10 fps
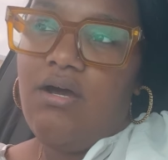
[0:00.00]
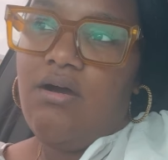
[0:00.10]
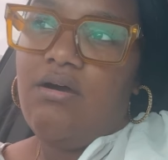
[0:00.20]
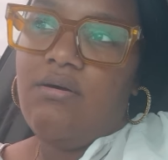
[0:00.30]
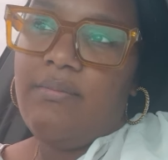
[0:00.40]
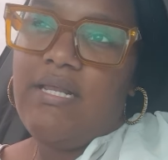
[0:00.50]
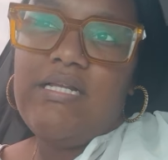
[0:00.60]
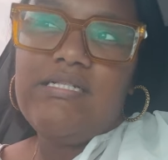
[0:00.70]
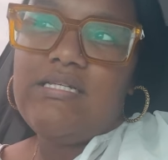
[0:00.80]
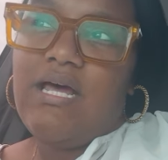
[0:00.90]
And
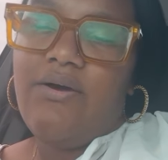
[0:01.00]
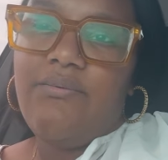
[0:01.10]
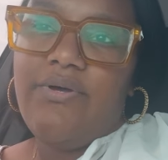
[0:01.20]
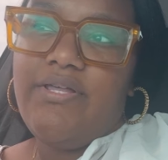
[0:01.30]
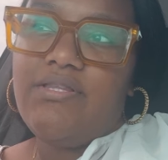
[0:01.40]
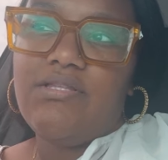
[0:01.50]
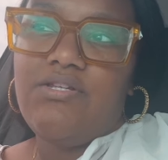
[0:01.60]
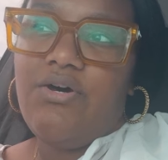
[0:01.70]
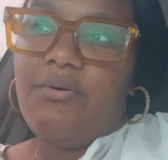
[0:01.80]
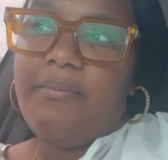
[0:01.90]
it's not with
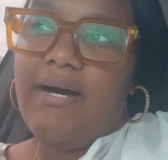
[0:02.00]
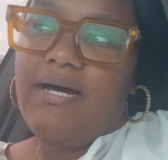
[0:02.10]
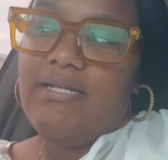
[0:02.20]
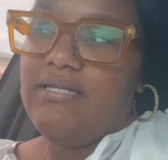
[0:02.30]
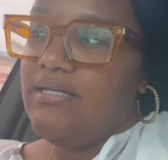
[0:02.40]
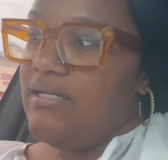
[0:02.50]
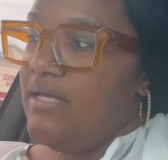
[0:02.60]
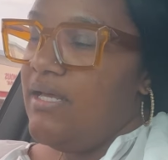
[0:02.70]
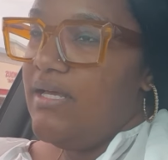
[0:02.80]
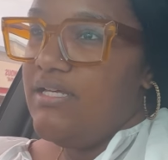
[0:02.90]
nobody.
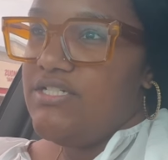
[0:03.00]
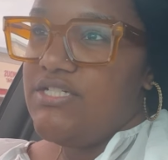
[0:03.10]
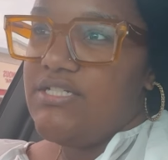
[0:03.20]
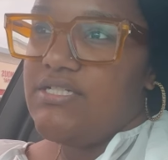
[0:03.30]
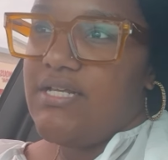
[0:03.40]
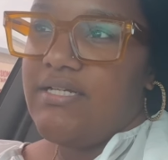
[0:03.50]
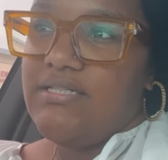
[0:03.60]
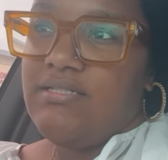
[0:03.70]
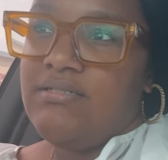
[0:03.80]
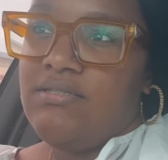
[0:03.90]
It's just like
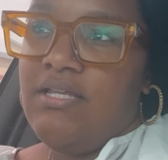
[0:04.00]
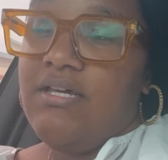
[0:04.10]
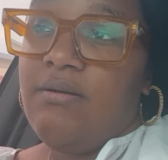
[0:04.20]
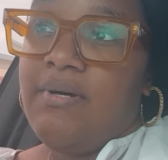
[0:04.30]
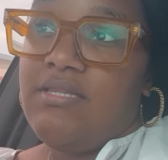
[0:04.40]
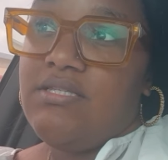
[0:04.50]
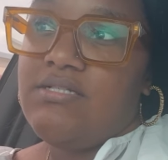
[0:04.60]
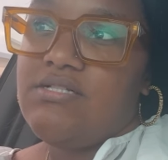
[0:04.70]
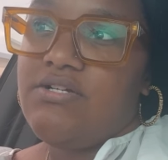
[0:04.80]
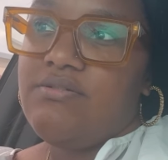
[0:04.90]
thinking about the
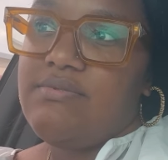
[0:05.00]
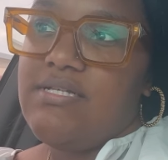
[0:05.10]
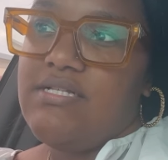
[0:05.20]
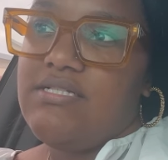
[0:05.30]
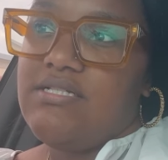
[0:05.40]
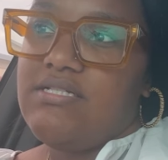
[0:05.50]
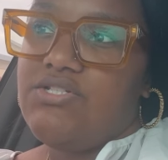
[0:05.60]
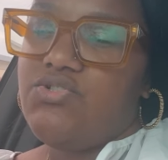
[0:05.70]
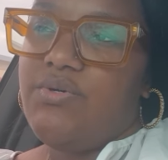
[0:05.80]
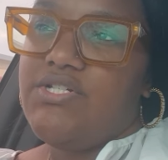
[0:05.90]
circumstance and the
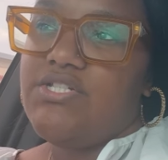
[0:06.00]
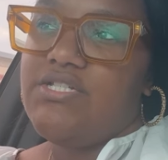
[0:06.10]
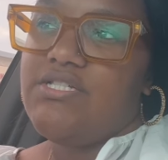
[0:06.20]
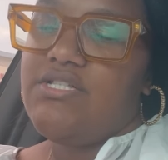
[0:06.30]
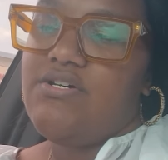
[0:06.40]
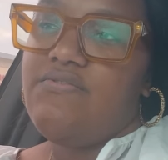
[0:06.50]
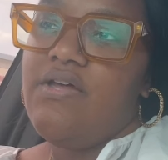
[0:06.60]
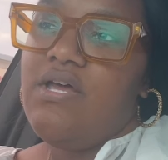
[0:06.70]
situation and stuff.